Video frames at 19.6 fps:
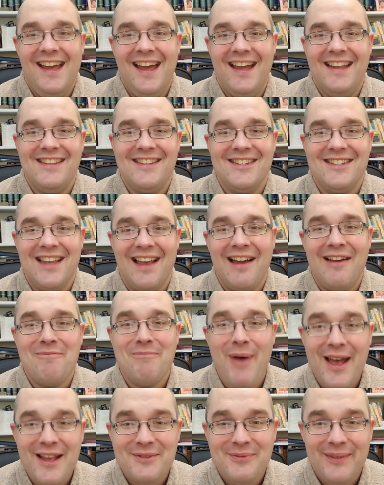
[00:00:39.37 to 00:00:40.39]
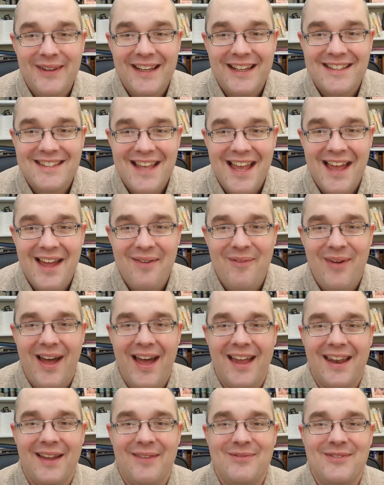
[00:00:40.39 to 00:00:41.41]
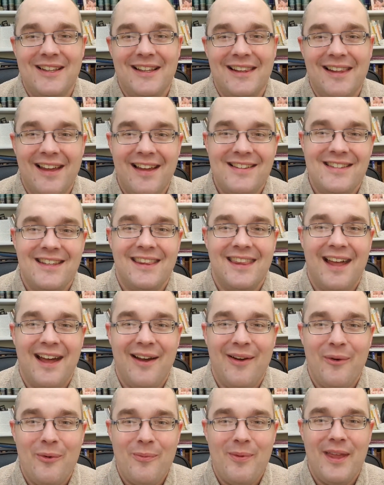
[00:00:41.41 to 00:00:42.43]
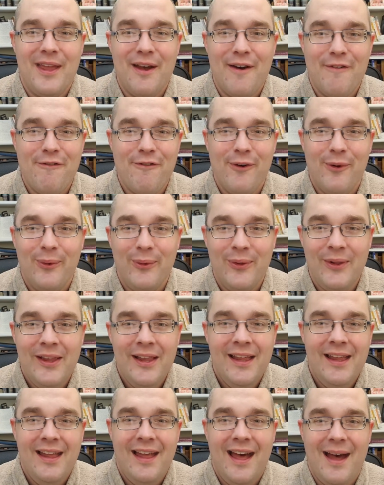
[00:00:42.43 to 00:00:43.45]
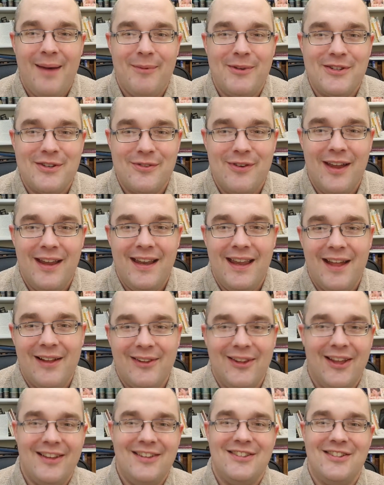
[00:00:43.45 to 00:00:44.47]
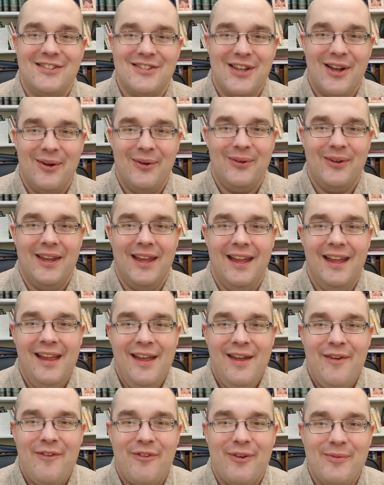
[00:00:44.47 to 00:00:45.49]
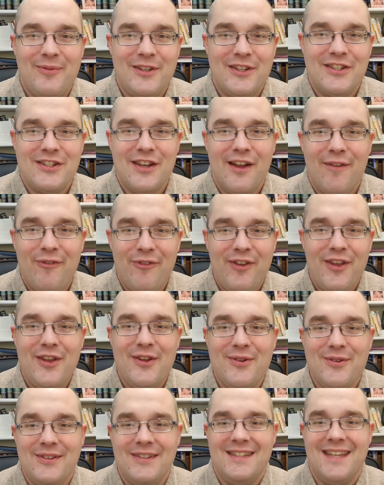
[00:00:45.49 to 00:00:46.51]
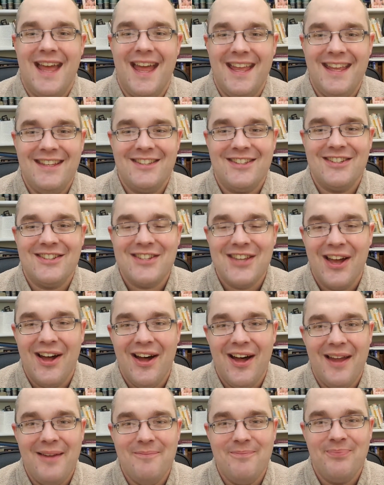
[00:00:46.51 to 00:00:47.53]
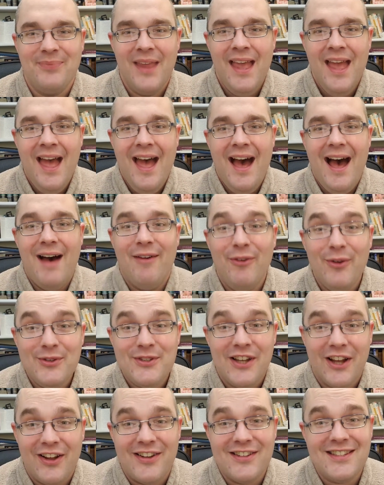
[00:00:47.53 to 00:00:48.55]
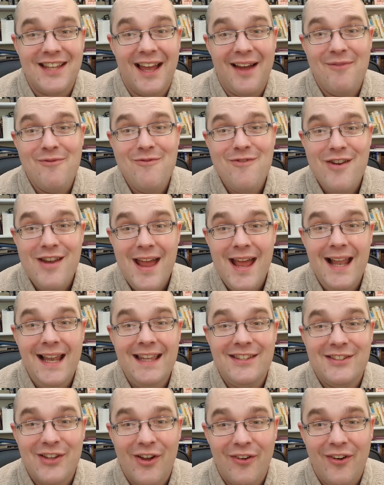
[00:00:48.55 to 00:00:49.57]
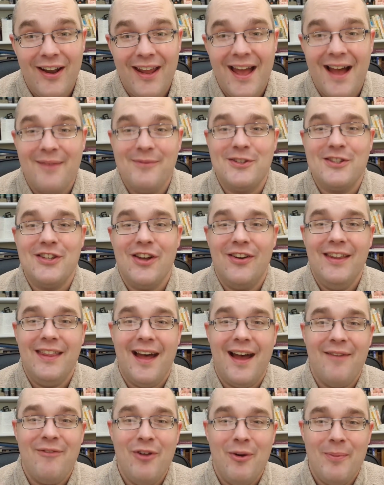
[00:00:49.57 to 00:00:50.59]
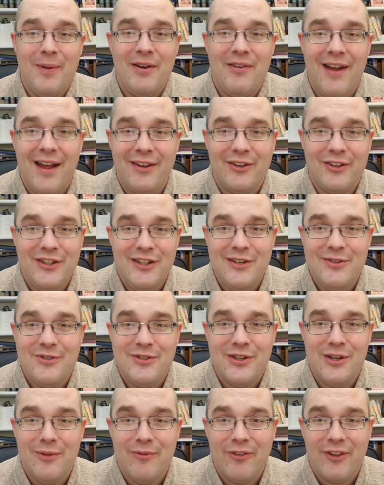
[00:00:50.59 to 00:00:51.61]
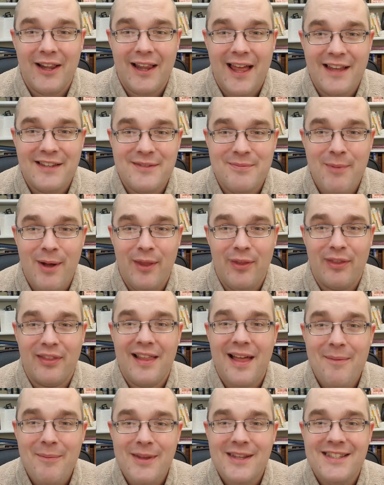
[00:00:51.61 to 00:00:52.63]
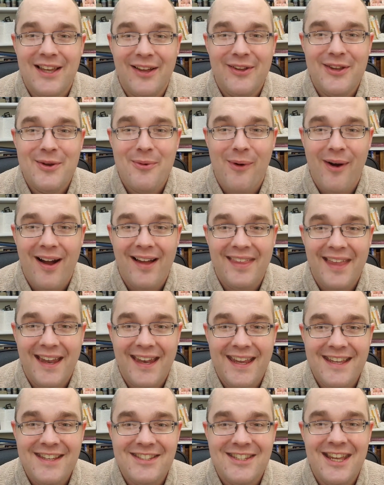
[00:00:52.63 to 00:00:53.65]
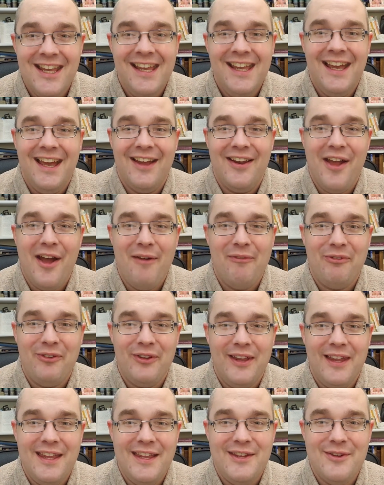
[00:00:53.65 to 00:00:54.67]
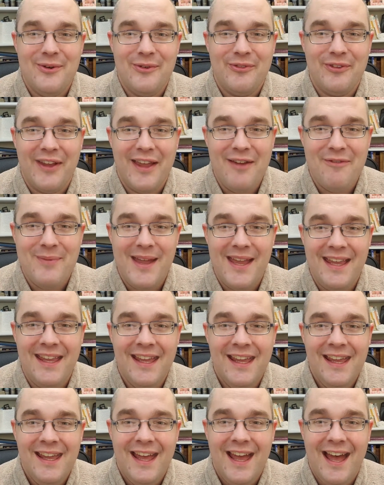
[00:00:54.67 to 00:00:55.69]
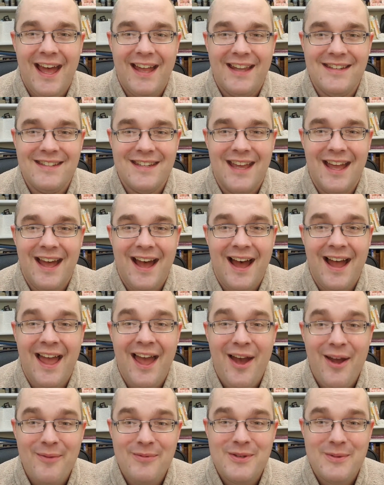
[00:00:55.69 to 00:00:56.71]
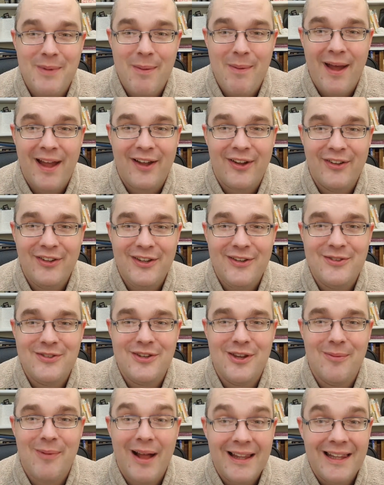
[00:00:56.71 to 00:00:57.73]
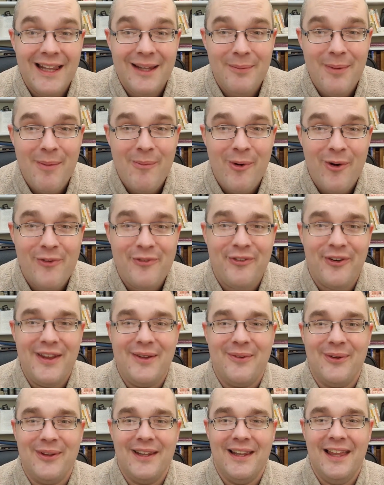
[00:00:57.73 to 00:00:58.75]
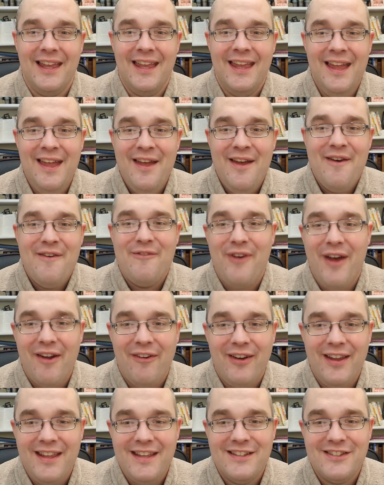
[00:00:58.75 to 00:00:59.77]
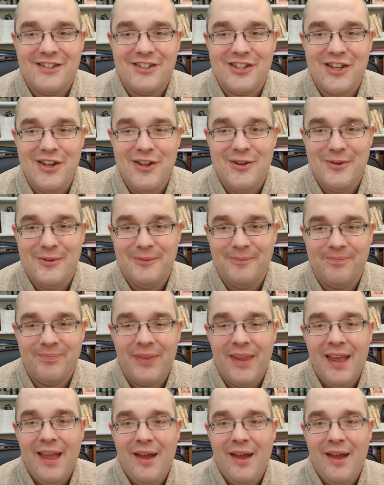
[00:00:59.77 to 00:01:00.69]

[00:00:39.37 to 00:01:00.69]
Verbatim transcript: and to say I've passed my exam and I'm delighted that I will be a full amateur radio license holder from just a few days time. I've also got to say I'm really sorry. I'm sorry that I've not been around on YouTube for the last month. Let me tell you why that is and hopefully you will forgive me. And uh, I hope to be back on YouTube a little bit more frequently very soon.